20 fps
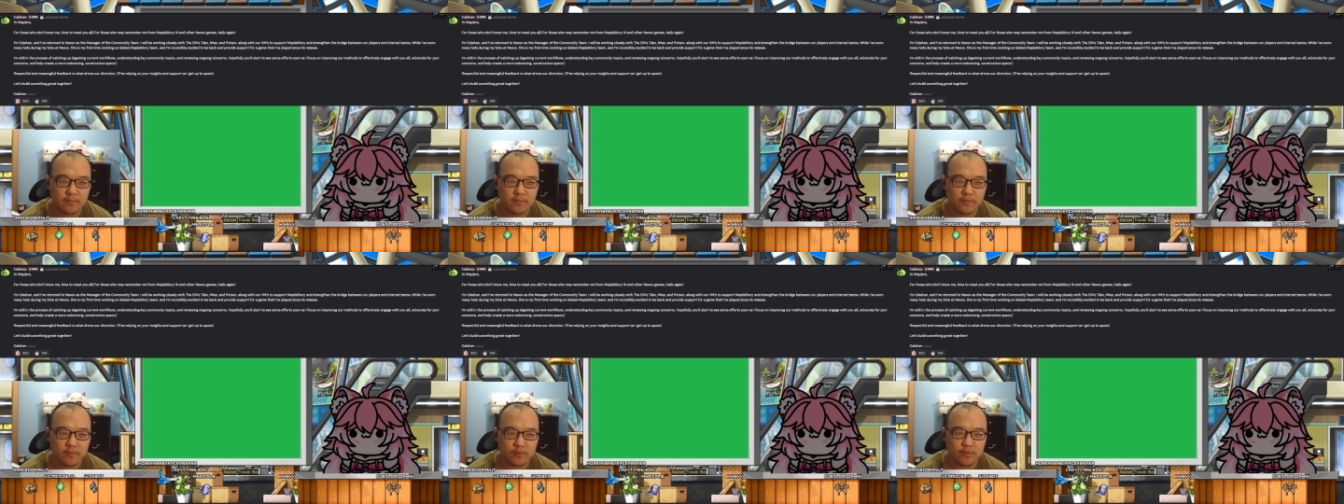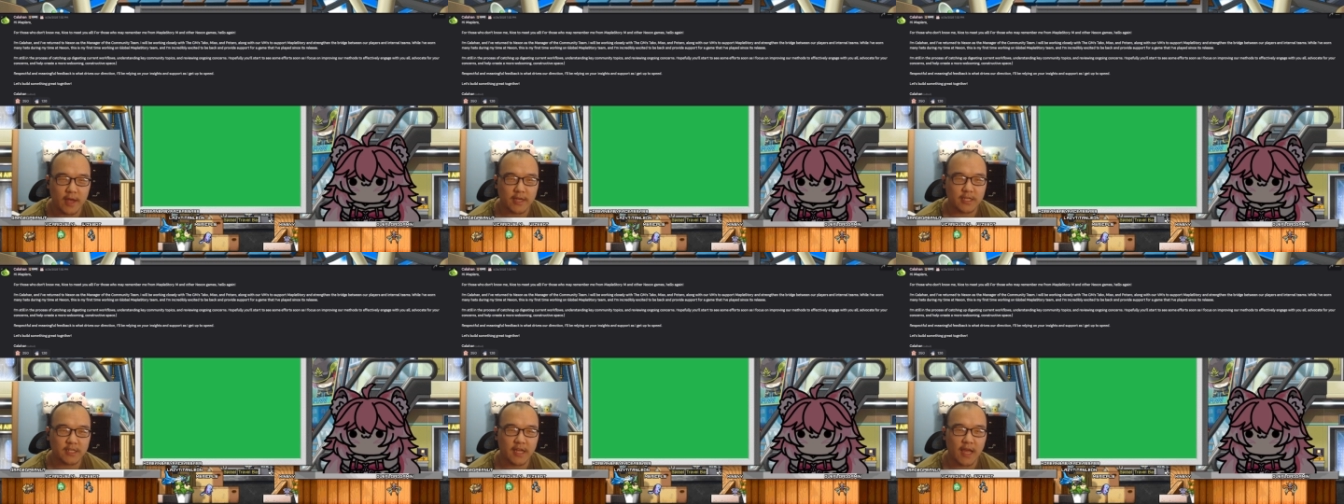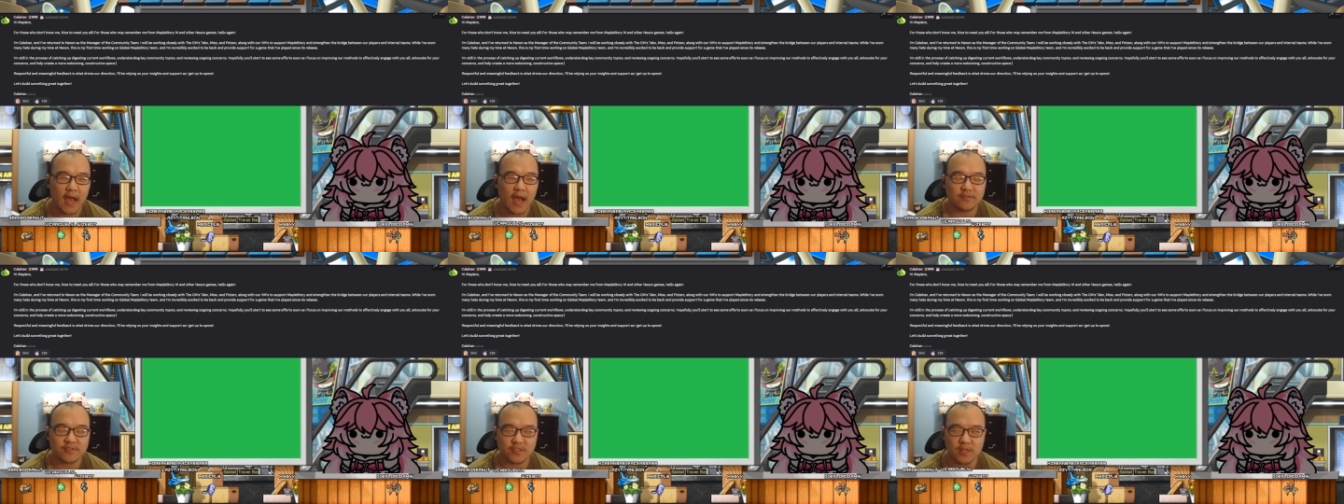to actually
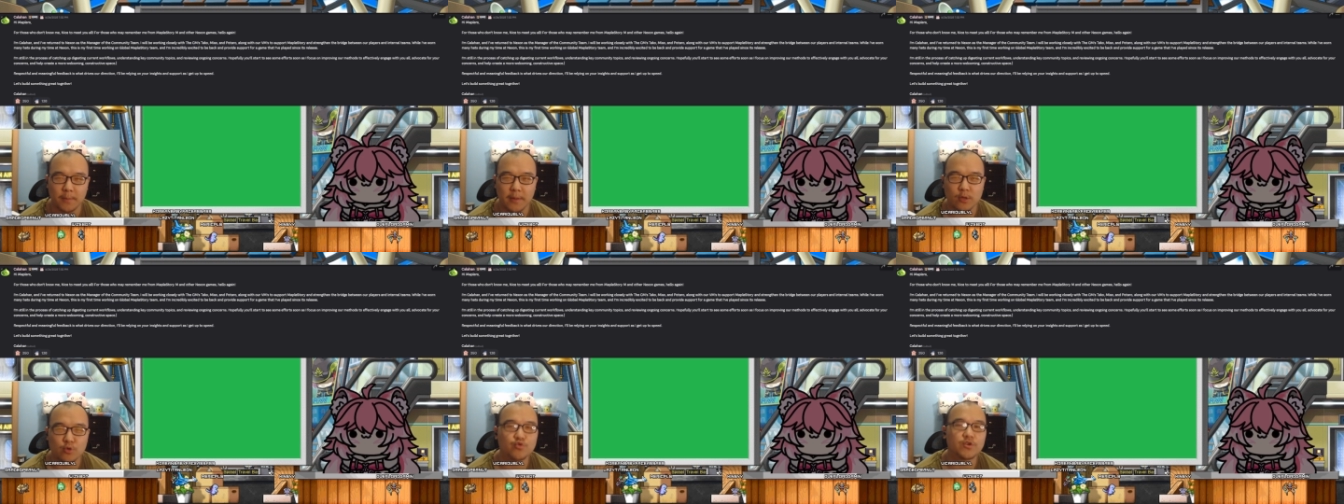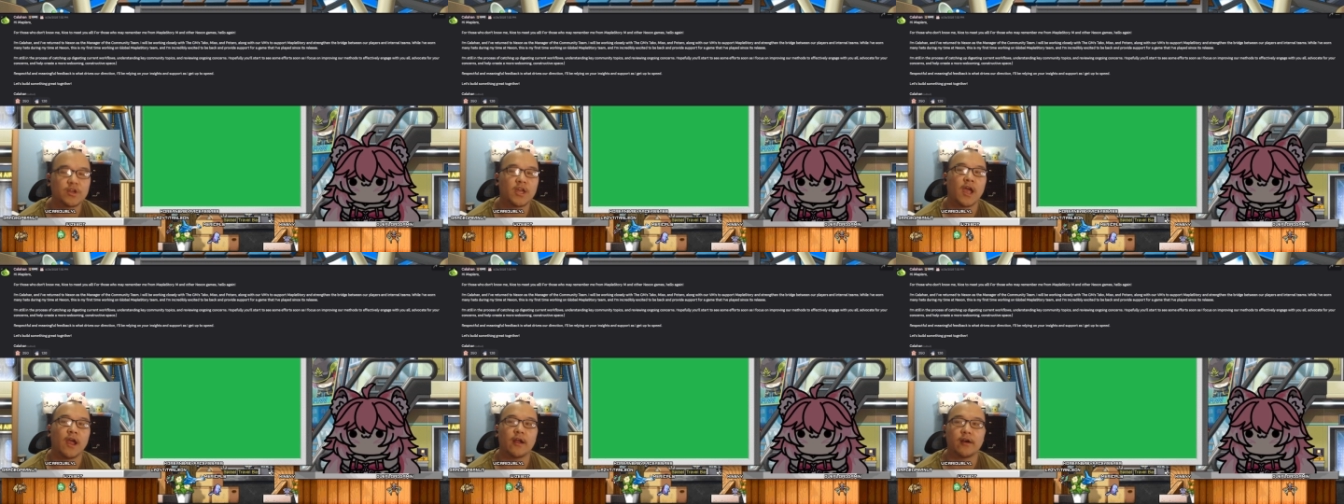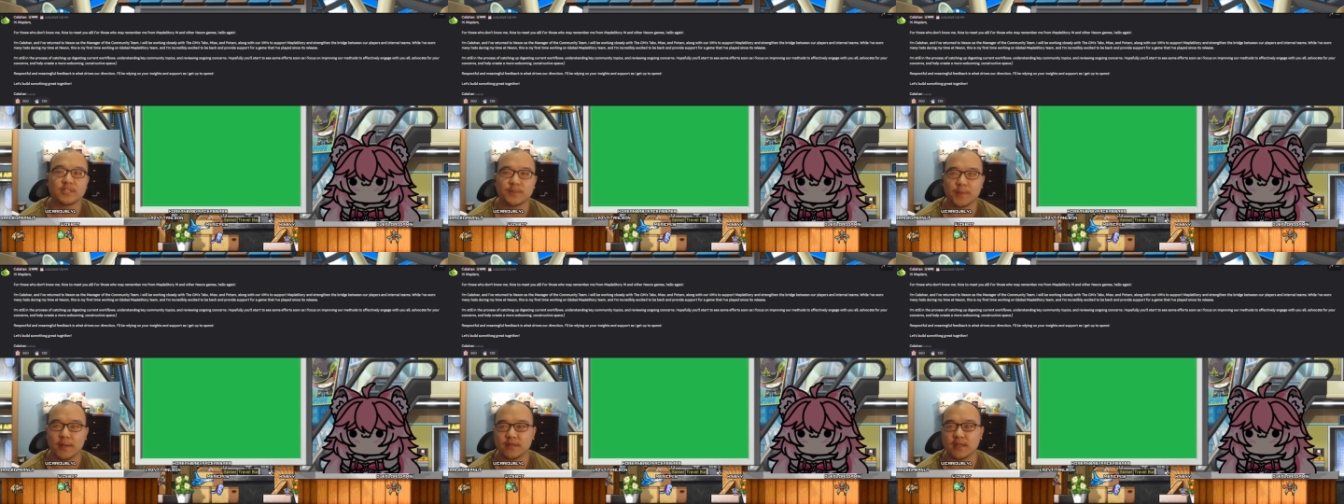have someone who
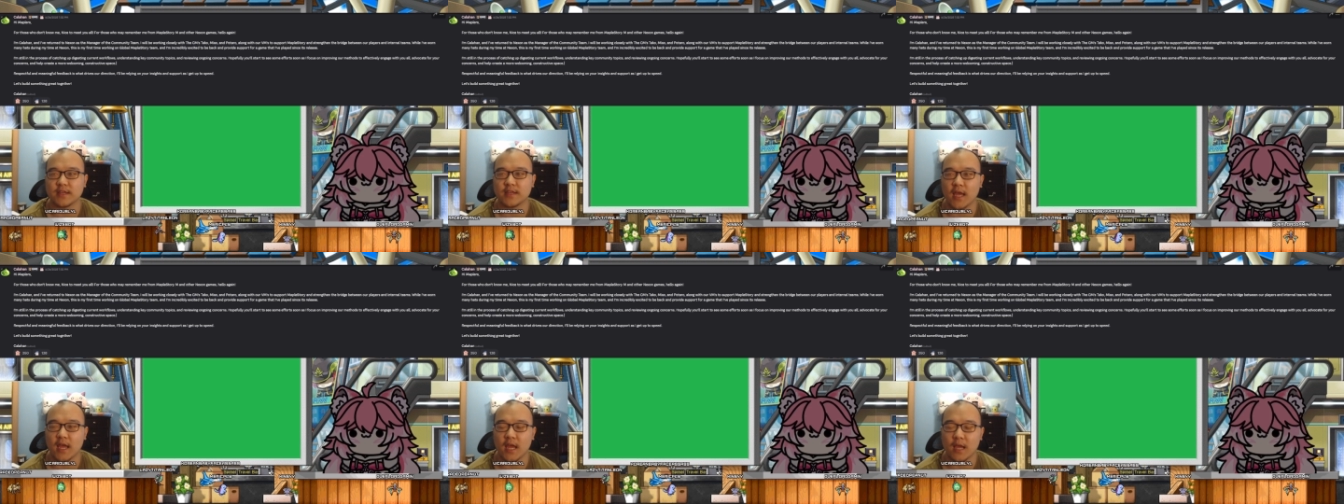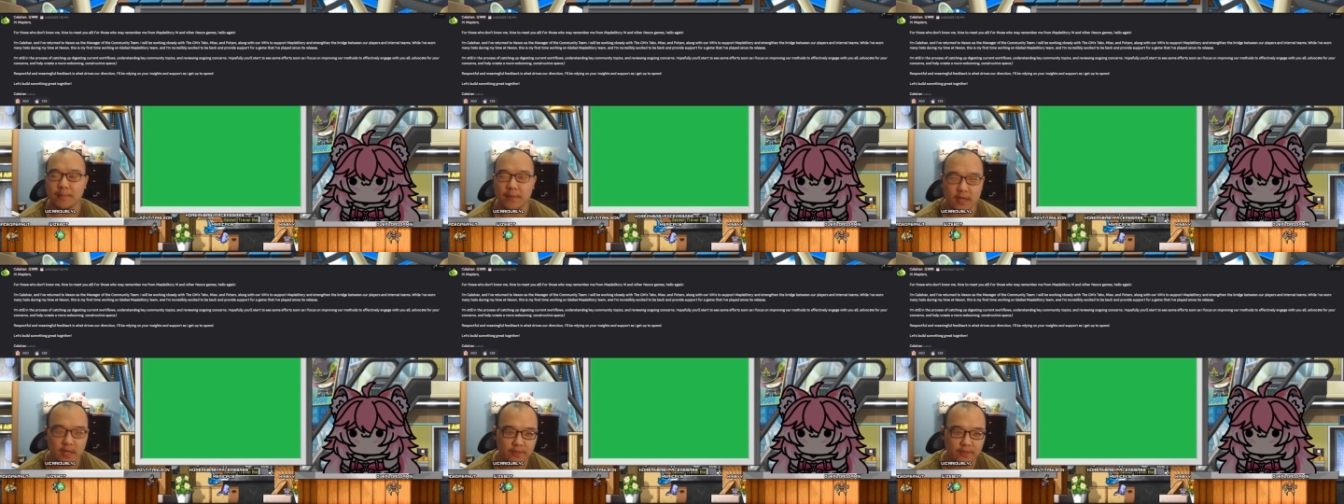cares about the game